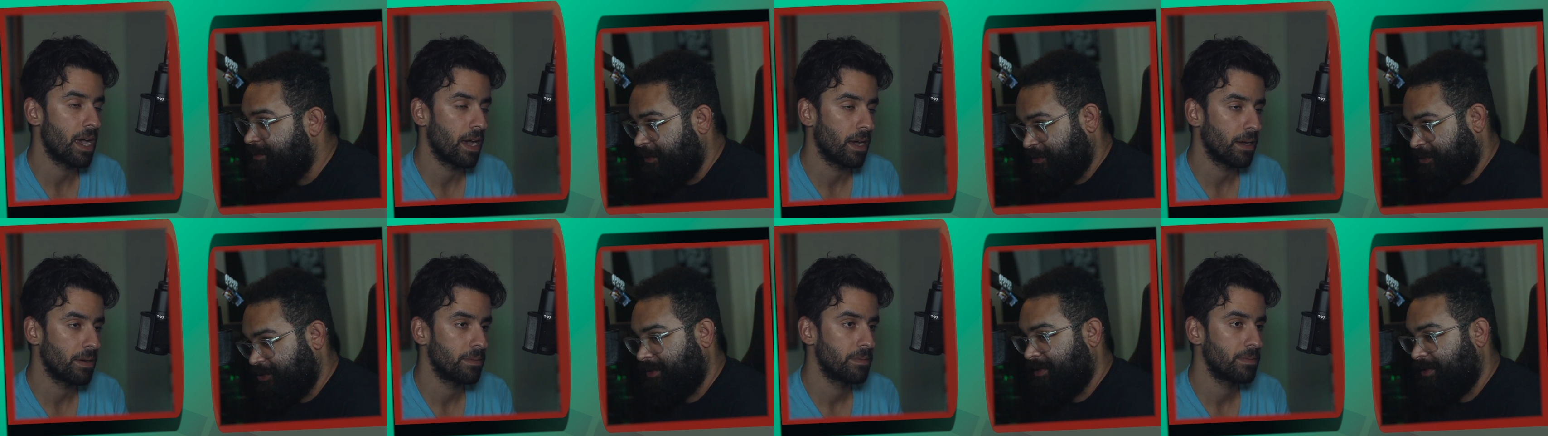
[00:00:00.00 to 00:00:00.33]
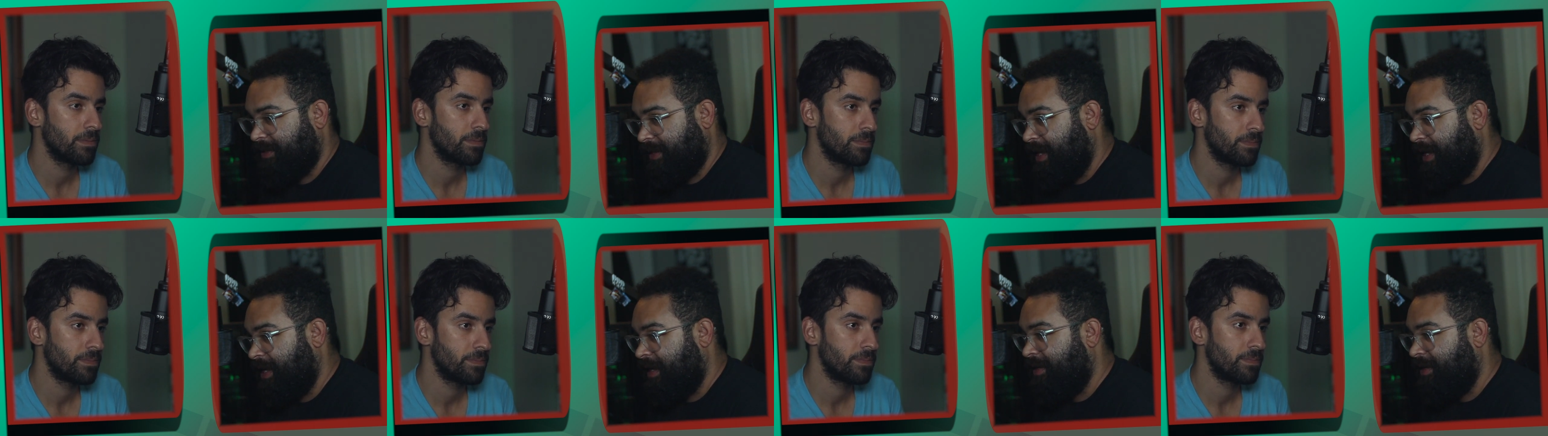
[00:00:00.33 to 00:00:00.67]
Speaker 1: especially
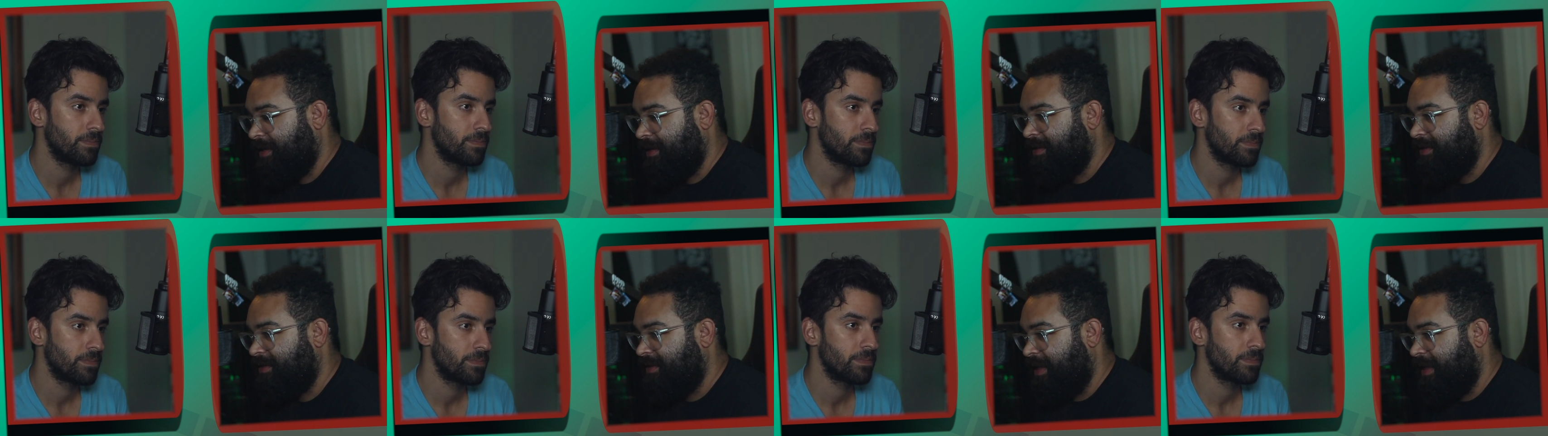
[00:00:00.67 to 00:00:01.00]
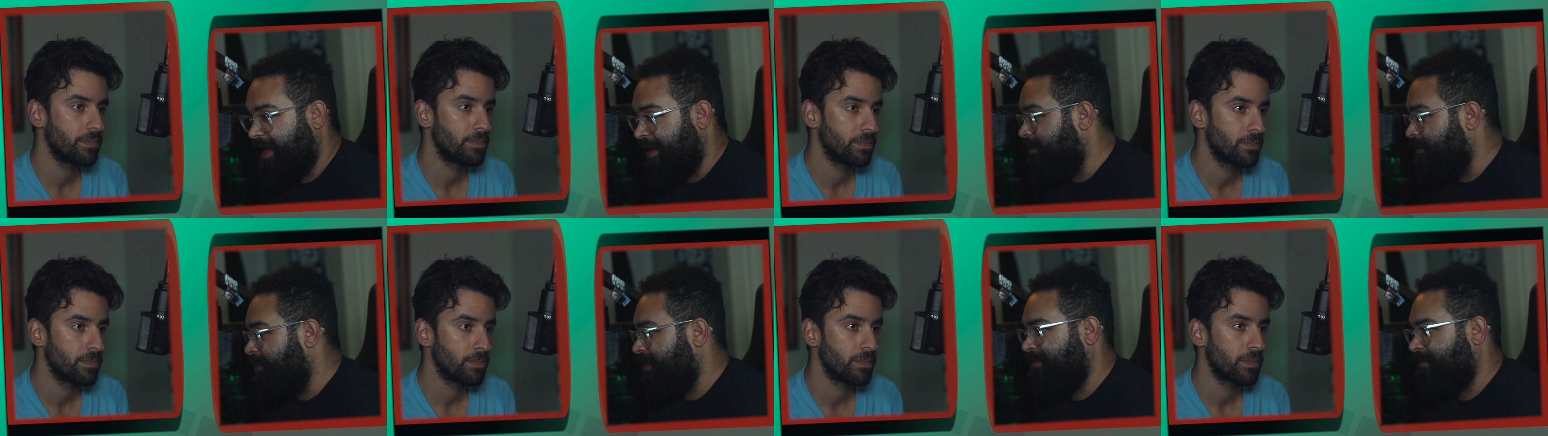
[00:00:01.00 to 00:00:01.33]
Kang,
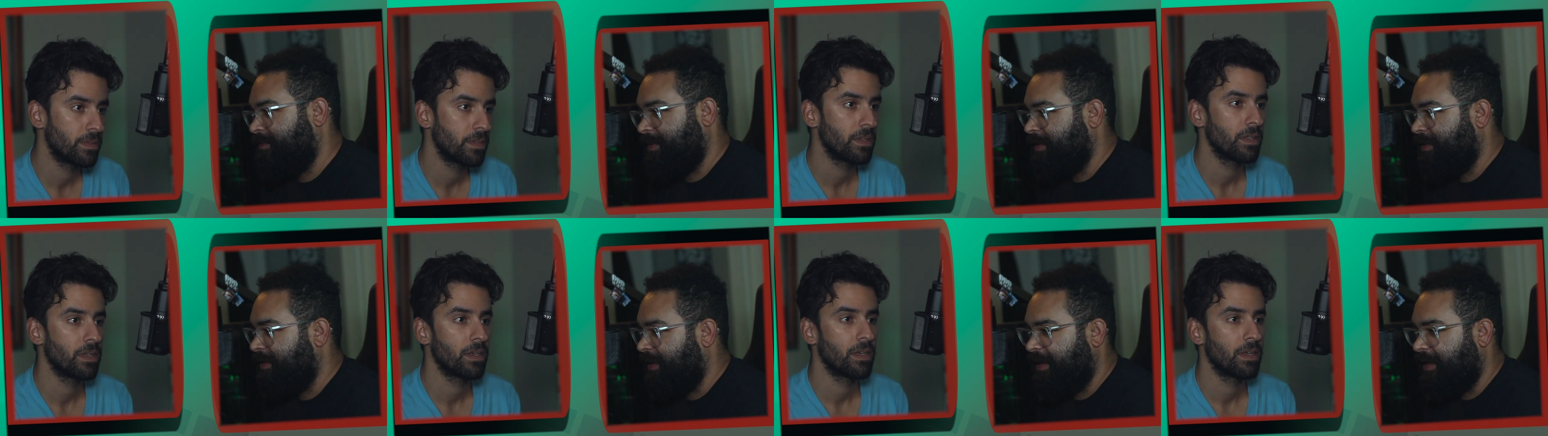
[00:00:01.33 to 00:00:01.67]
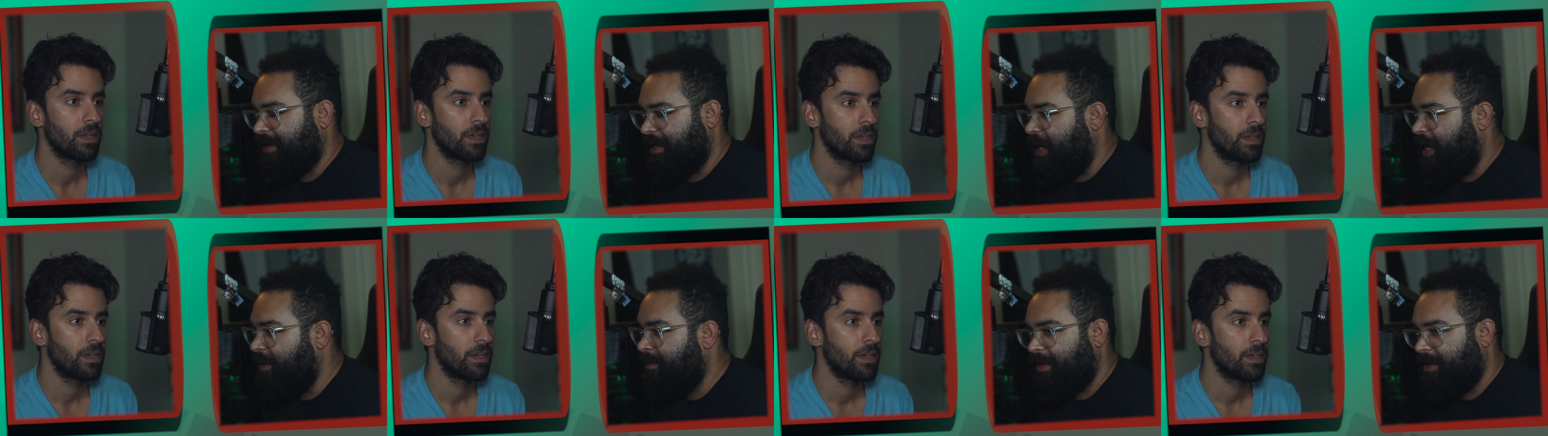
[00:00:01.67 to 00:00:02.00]
and we've been
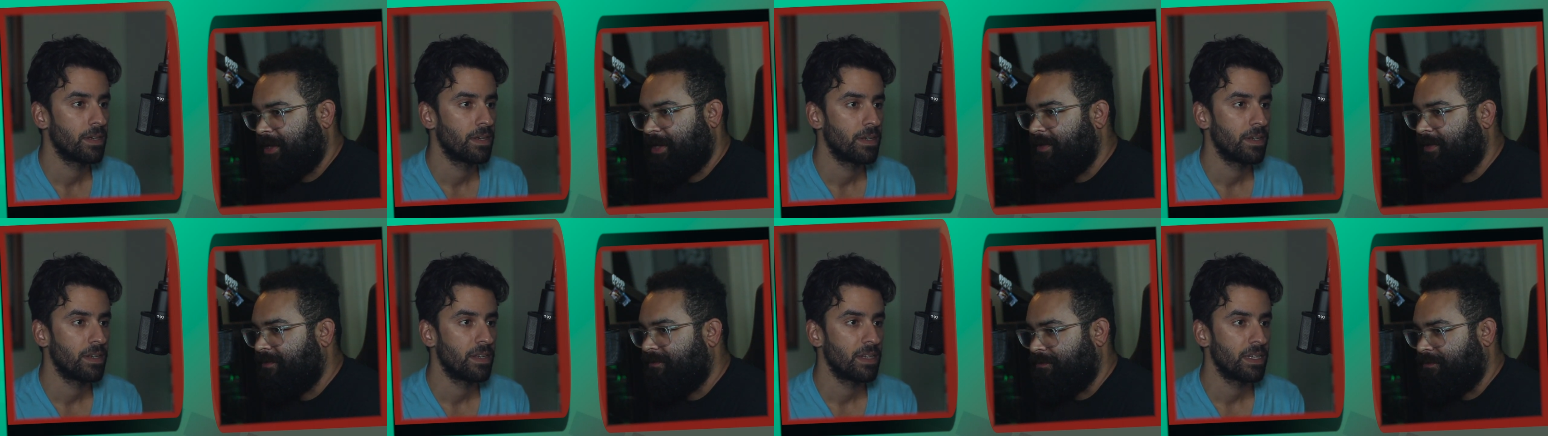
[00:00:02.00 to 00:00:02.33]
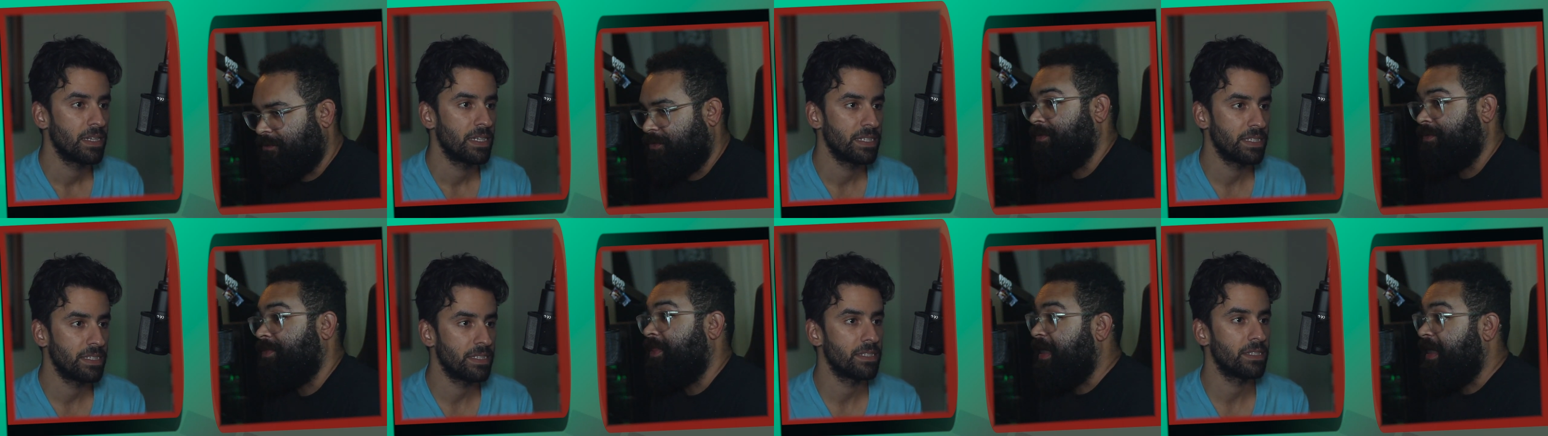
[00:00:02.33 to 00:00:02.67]
like hyping it up,
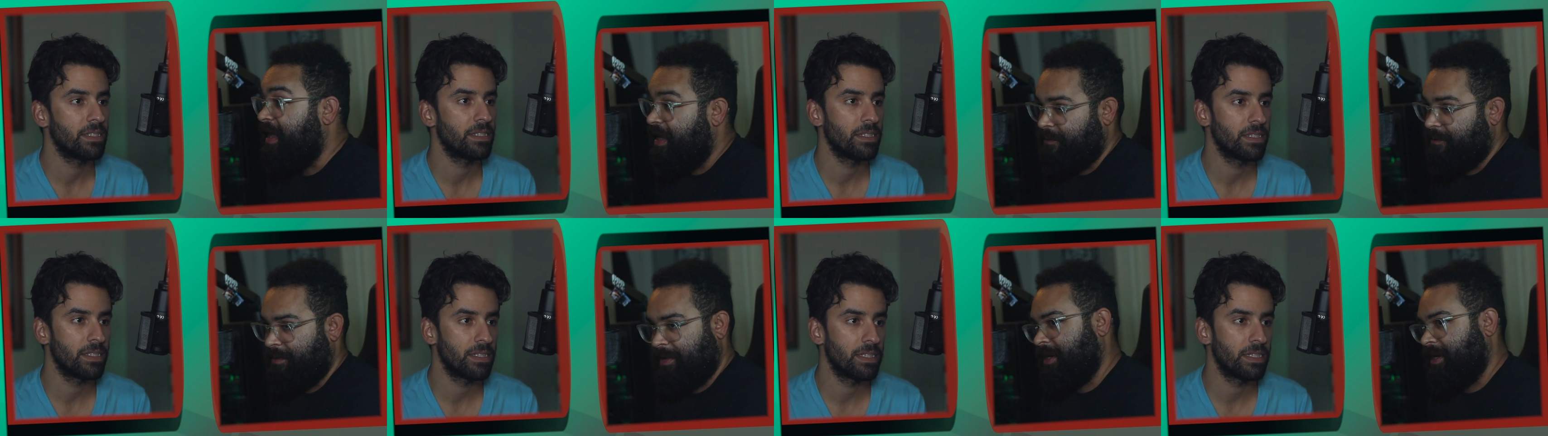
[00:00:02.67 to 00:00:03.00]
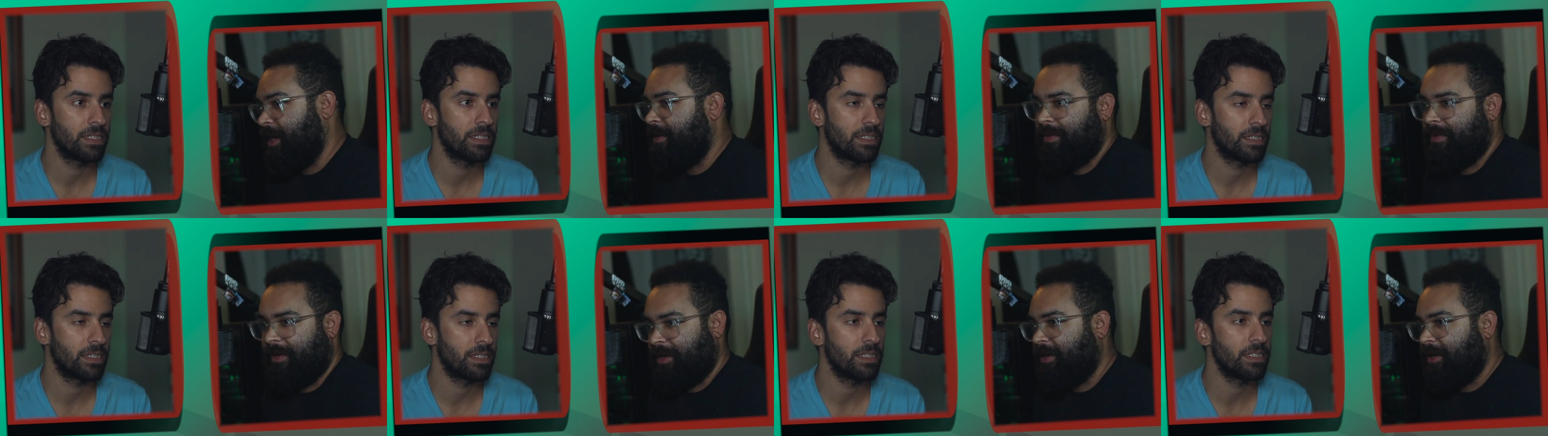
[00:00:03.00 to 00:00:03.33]
or they have been
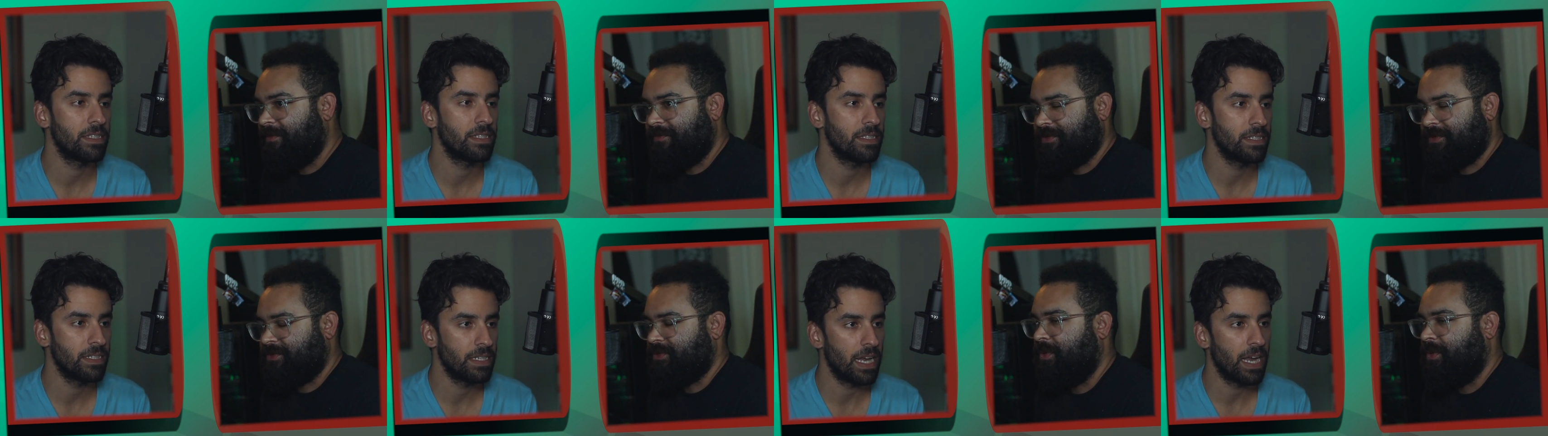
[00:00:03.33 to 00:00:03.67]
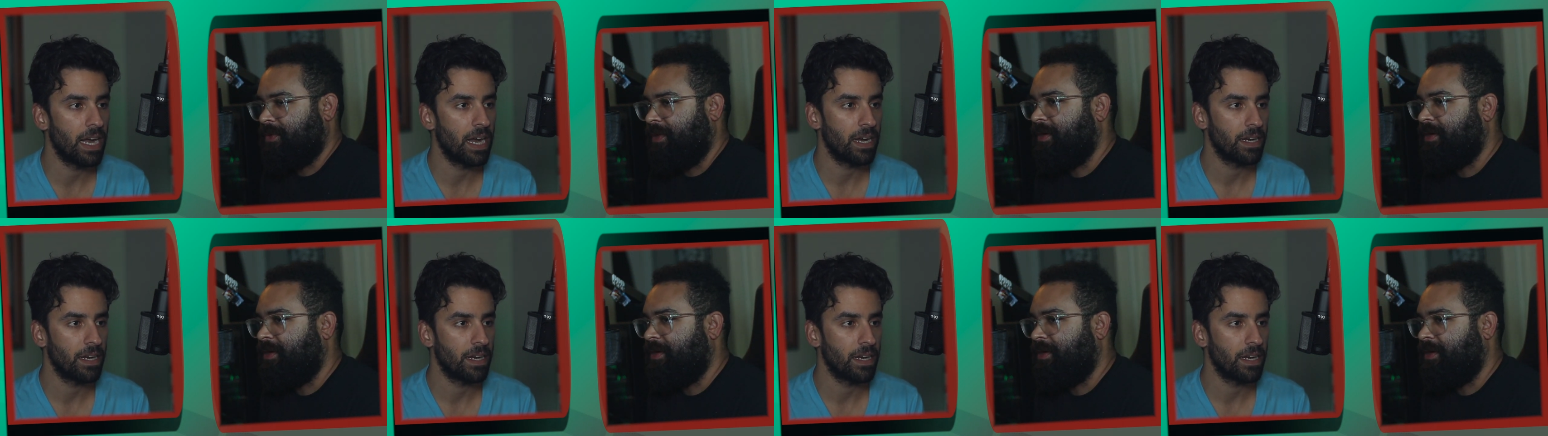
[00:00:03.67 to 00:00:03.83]
hyping it up for so yeah.